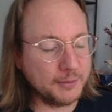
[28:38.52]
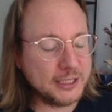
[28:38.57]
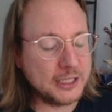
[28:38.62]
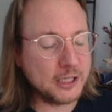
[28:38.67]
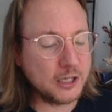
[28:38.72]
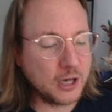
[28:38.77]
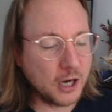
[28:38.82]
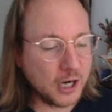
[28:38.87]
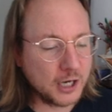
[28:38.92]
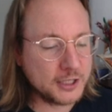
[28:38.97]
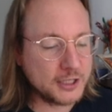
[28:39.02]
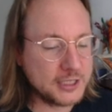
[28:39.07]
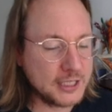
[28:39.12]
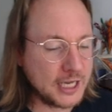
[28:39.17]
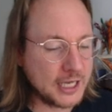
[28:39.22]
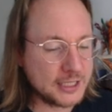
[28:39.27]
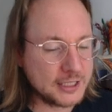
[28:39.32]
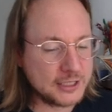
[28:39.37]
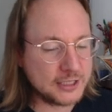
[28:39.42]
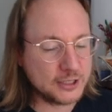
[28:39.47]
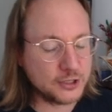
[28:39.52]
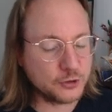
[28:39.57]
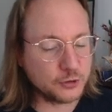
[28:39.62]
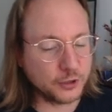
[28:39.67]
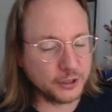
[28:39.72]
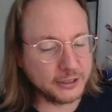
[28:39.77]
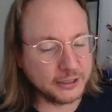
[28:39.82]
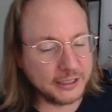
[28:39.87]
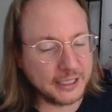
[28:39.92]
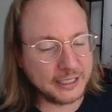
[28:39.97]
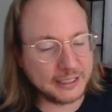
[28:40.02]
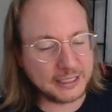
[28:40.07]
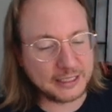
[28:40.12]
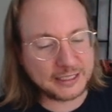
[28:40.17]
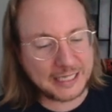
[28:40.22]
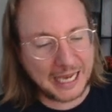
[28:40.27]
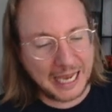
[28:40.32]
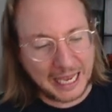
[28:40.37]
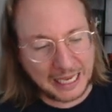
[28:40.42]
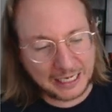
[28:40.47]
mean, the card says destroy the land at
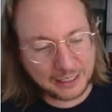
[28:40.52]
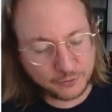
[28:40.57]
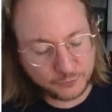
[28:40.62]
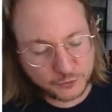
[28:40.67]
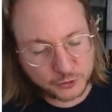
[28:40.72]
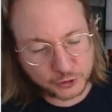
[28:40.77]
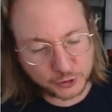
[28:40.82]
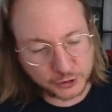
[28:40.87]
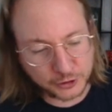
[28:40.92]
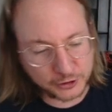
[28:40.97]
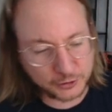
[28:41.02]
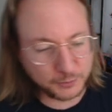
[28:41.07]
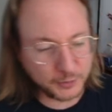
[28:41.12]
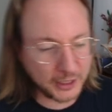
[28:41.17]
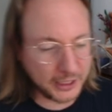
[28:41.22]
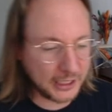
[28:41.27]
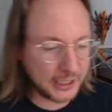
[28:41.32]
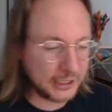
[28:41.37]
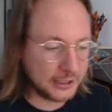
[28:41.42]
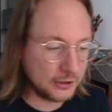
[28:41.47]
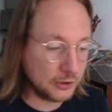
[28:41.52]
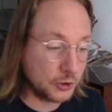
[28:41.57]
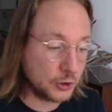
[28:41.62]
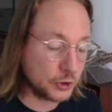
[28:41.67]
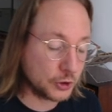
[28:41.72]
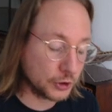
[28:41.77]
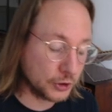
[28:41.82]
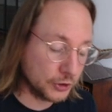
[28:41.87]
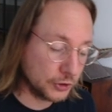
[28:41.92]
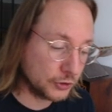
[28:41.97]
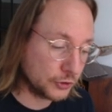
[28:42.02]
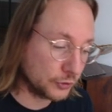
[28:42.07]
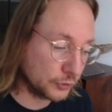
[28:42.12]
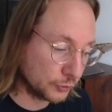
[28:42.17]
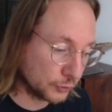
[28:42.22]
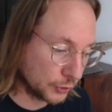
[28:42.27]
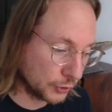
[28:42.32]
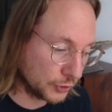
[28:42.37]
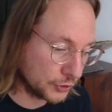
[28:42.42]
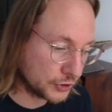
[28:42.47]
the end of turn, but in current
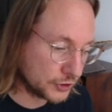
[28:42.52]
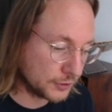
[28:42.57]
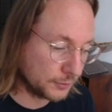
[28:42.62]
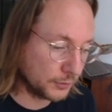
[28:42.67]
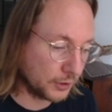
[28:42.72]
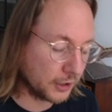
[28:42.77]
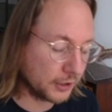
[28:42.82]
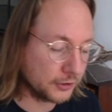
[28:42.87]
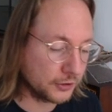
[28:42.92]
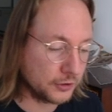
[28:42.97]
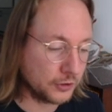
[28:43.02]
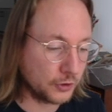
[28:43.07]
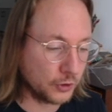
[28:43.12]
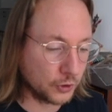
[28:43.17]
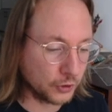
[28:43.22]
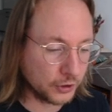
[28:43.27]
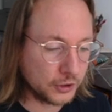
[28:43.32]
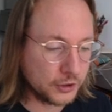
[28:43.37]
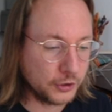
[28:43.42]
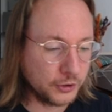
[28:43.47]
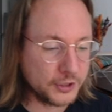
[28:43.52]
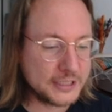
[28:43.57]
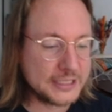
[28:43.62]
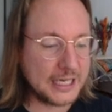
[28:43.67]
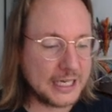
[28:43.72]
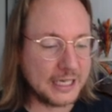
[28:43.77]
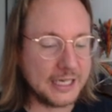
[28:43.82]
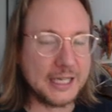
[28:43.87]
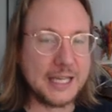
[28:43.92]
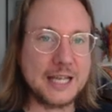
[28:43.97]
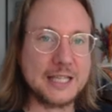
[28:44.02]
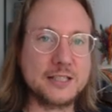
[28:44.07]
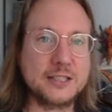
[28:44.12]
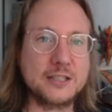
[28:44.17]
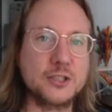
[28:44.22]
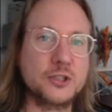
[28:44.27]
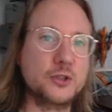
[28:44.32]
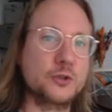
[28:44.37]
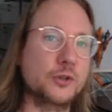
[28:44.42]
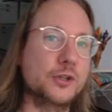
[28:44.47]
rules, the modern oracle is that it gets
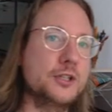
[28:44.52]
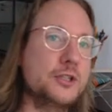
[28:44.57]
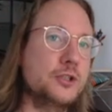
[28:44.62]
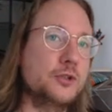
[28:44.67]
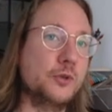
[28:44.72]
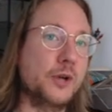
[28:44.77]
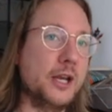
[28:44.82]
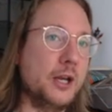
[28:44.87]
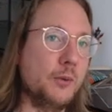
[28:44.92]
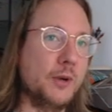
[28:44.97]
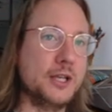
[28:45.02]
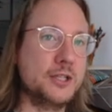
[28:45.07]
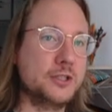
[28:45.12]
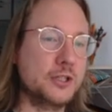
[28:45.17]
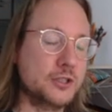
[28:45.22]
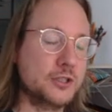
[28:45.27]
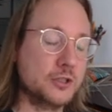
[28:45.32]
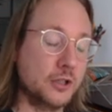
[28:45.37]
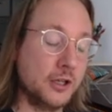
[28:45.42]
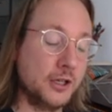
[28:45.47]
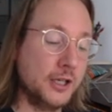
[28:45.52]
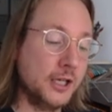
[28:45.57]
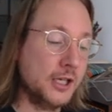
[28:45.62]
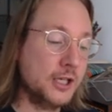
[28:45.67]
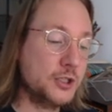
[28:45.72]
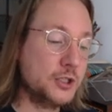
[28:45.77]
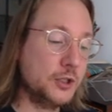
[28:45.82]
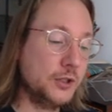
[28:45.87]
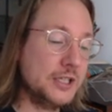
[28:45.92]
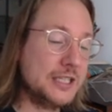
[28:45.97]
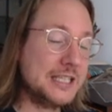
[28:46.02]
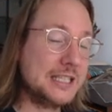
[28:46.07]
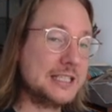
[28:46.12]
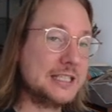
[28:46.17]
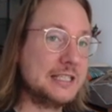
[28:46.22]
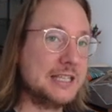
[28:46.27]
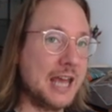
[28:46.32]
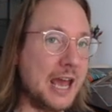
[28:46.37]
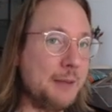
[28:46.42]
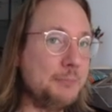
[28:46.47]
destroyed straight away. So as soon as it's
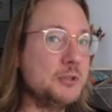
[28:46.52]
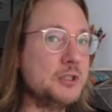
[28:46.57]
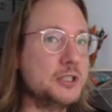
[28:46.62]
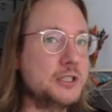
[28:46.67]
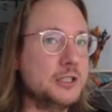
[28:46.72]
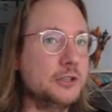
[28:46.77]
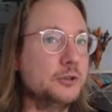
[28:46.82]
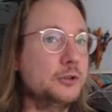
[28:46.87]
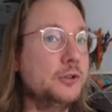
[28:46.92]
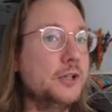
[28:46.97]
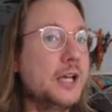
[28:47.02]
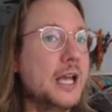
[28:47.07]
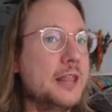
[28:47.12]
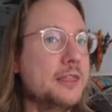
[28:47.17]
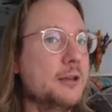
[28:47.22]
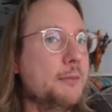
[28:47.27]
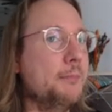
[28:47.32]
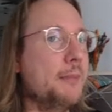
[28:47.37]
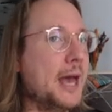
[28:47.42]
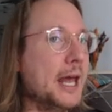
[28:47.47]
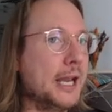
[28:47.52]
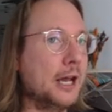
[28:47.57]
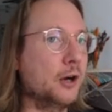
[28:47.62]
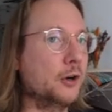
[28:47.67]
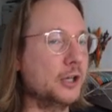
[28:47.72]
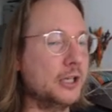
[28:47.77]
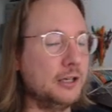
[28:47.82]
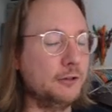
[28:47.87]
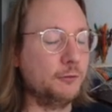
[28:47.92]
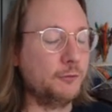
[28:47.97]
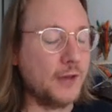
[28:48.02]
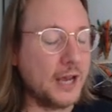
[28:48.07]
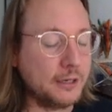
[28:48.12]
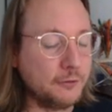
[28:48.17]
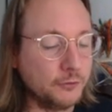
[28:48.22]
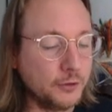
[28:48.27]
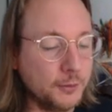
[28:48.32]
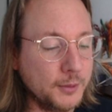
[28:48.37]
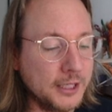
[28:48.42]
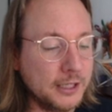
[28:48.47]
tapped, you still do get the mana or the effect
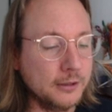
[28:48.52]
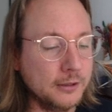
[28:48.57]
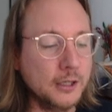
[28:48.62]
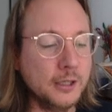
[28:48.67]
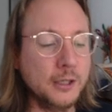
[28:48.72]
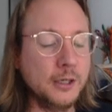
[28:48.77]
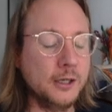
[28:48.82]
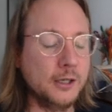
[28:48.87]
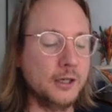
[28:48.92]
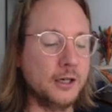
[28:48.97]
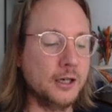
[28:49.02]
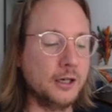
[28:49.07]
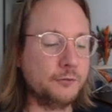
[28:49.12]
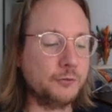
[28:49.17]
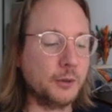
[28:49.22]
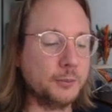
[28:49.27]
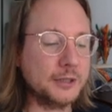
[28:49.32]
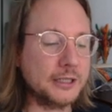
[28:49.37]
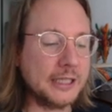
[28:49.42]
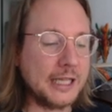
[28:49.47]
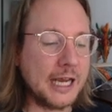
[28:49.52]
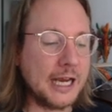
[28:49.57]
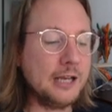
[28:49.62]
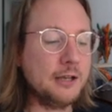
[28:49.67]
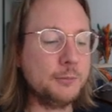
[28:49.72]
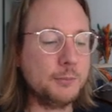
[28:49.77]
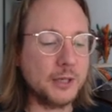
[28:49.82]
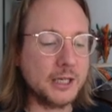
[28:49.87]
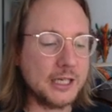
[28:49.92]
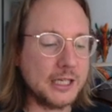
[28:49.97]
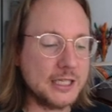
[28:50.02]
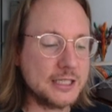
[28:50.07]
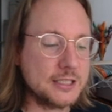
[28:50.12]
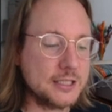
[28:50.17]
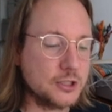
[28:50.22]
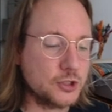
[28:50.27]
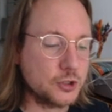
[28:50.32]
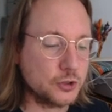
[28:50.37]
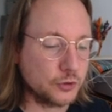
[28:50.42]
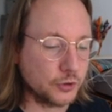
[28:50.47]
from it, uh, from the land, but it is
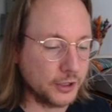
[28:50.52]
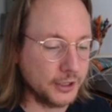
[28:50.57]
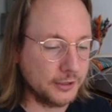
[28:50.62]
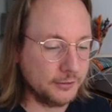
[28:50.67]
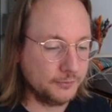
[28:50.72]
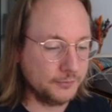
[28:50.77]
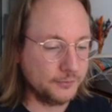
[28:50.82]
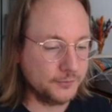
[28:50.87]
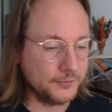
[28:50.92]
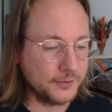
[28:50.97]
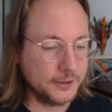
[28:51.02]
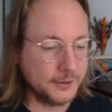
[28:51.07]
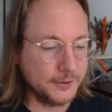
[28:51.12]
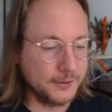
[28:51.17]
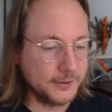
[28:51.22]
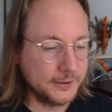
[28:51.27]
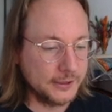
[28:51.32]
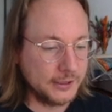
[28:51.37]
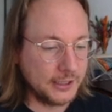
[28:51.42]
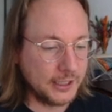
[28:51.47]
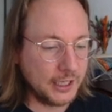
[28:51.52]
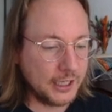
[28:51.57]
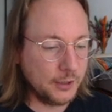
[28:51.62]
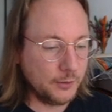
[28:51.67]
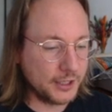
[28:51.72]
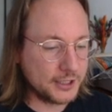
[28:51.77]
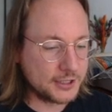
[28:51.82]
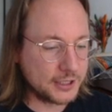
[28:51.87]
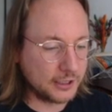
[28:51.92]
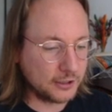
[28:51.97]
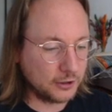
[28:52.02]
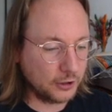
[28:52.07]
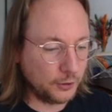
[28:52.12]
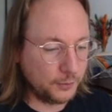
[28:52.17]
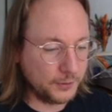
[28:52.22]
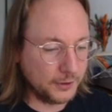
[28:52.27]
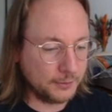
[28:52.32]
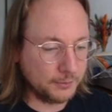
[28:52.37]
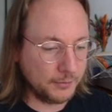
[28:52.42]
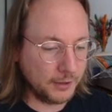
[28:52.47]
destroyed. Anyway,
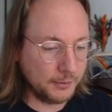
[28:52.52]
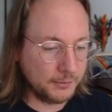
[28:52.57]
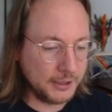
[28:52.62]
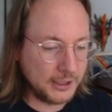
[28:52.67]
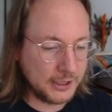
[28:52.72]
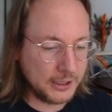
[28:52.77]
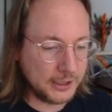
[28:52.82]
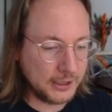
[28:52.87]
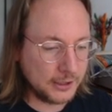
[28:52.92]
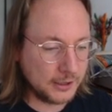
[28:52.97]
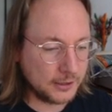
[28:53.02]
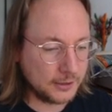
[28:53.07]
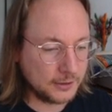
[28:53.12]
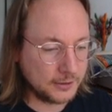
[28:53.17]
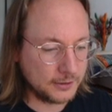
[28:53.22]
Cyclopean Mummy.